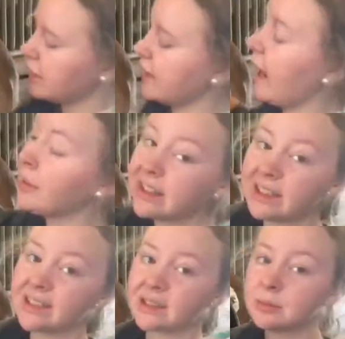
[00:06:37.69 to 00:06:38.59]
And now that
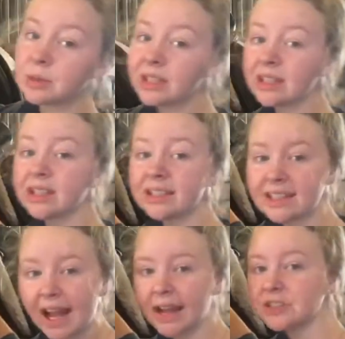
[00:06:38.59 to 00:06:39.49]
he's completely
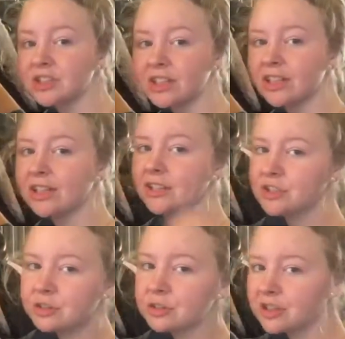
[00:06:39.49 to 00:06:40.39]
attached
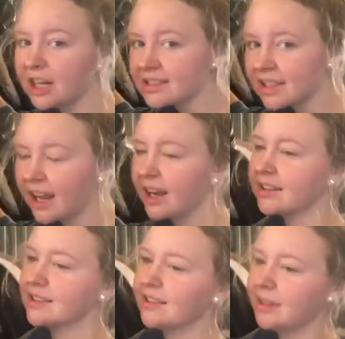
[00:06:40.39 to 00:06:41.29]
to the cross ties,